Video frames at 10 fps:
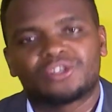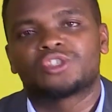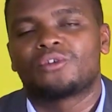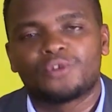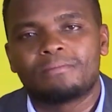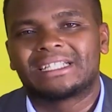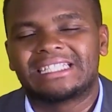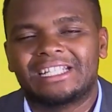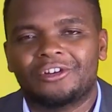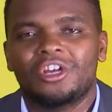sources of raw
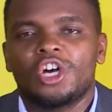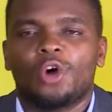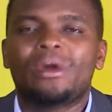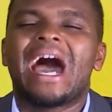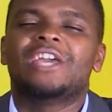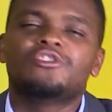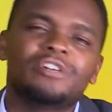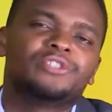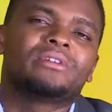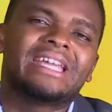material? Where are you
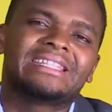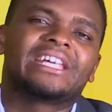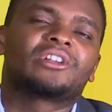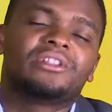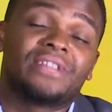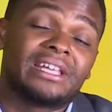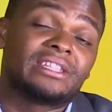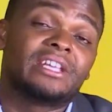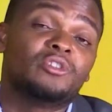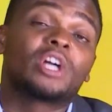going to get
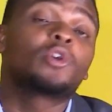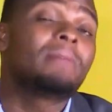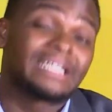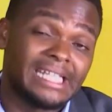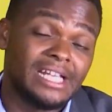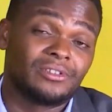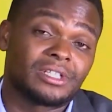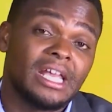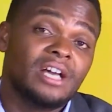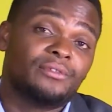your raw
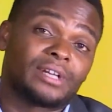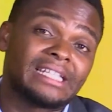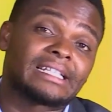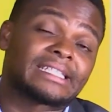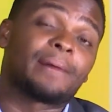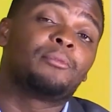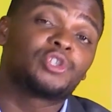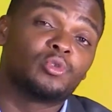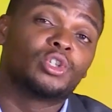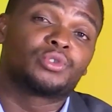materials? For instance,
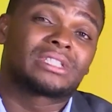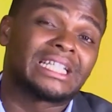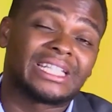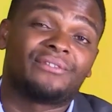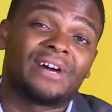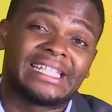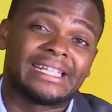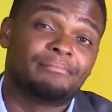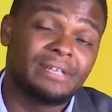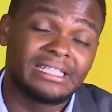suppose you want to start a
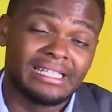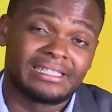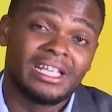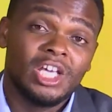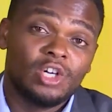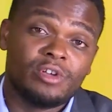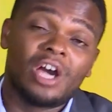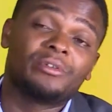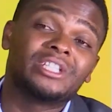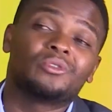furniture business, we
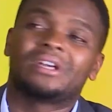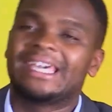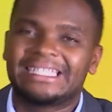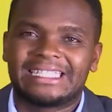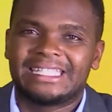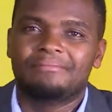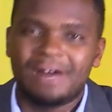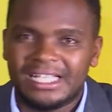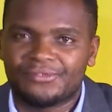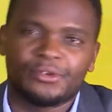are going to get
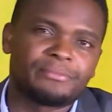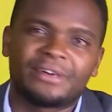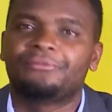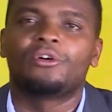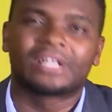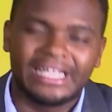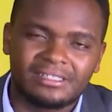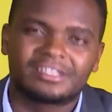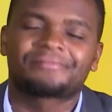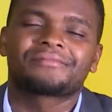timbers from the
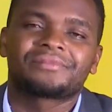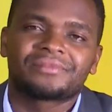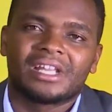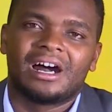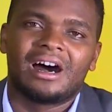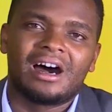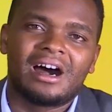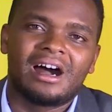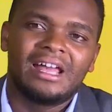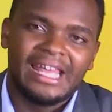forest,
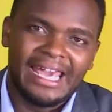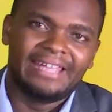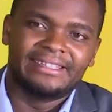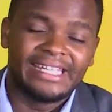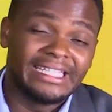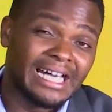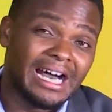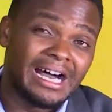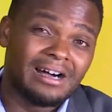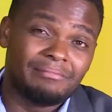and then
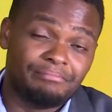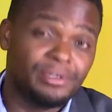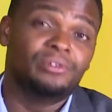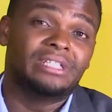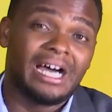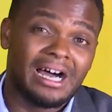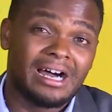build